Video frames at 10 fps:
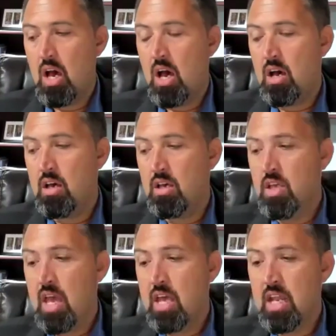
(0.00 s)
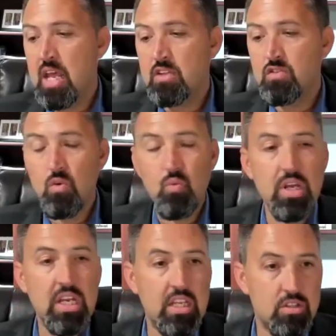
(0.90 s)
And so
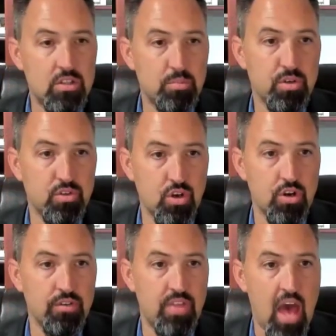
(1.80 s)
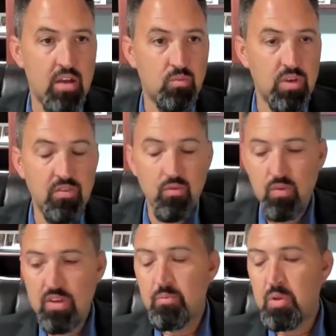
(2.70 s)
we need to preserve that.
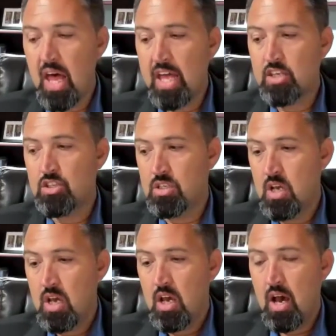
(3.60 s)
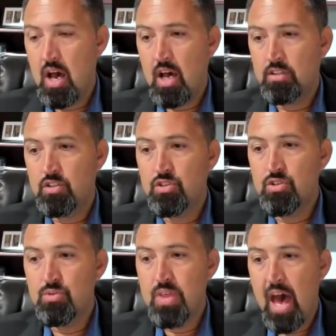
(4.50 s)
We've pledged to
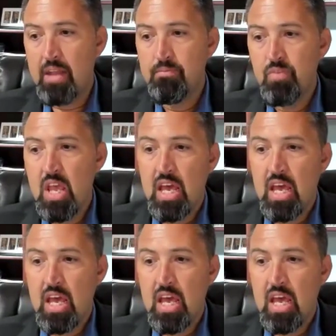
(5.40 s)
do that.